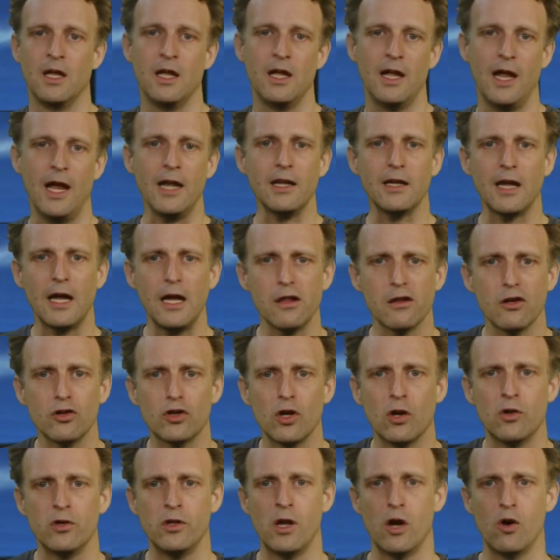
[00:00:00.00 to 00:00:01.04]
In case you
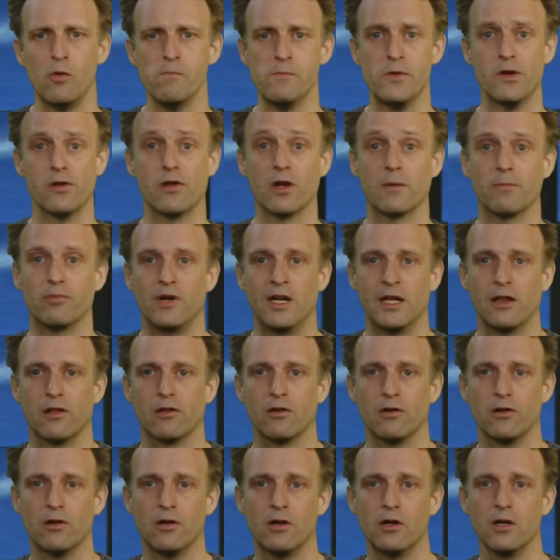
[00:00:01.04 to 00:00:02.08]
don't know
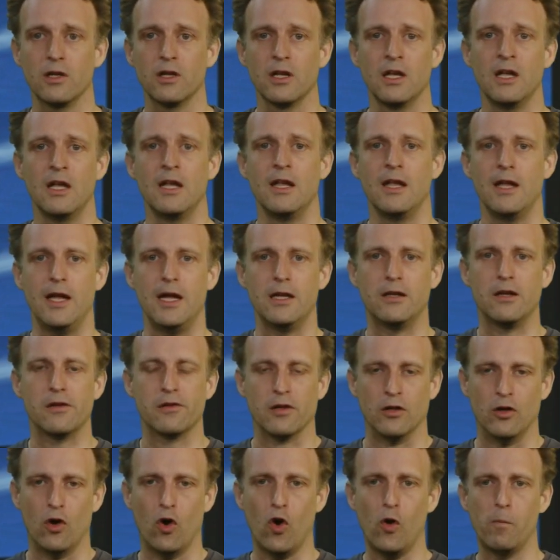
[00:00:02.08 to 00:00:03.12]
musicbrains.org, it is
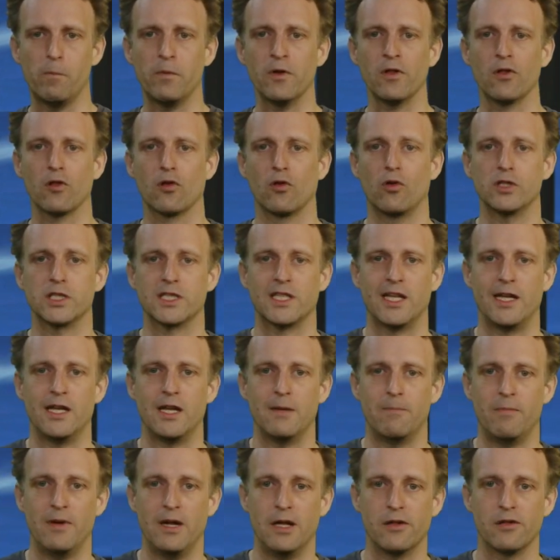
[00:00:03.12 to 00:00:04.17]
an open source
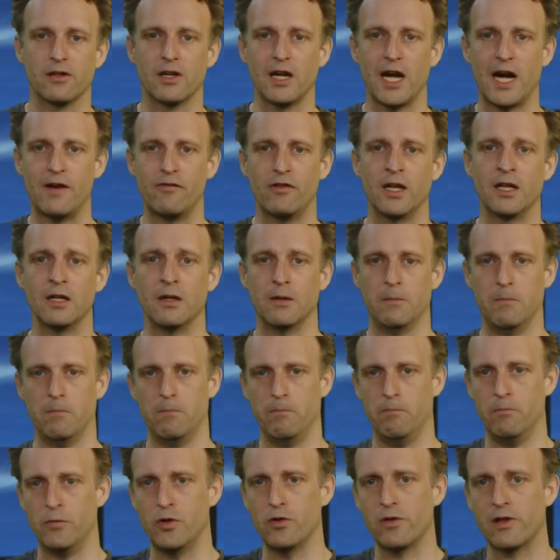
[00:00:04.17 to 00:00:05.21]
database covering
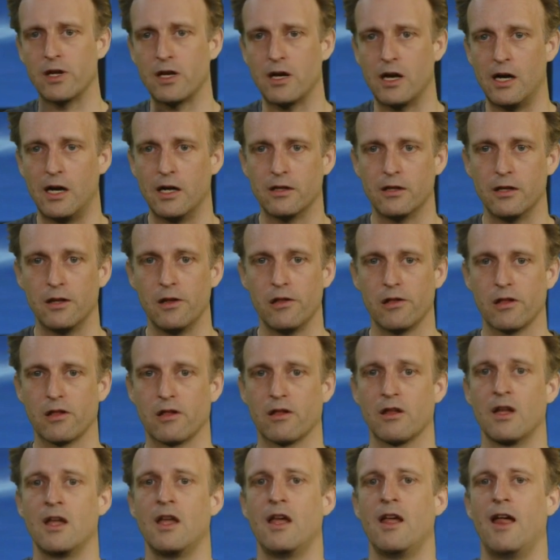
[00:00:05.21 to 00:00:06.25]
music artists
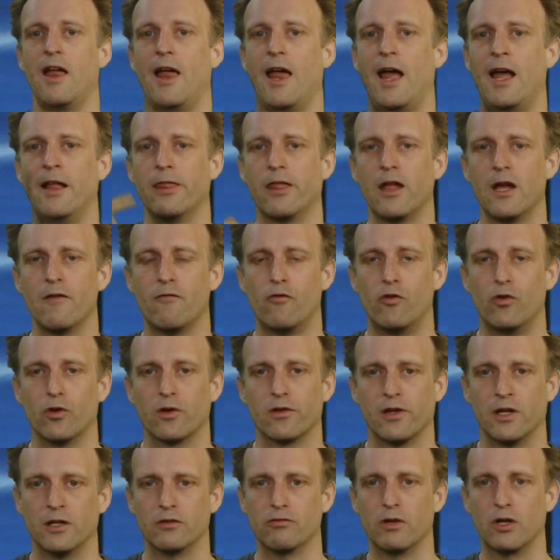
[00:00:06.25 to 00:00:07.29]
and their works
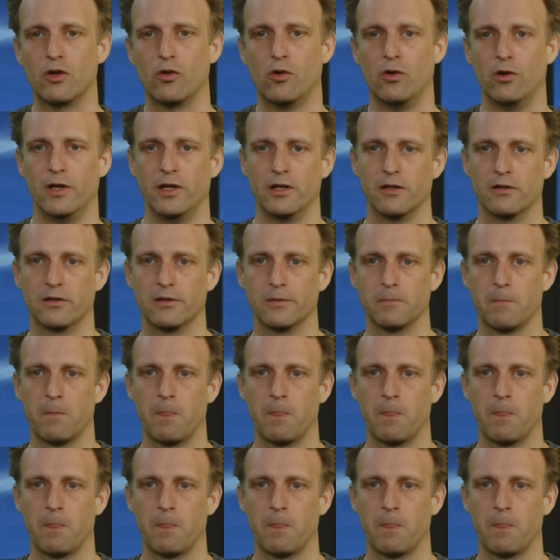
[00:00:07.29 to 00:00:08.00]
and recordings.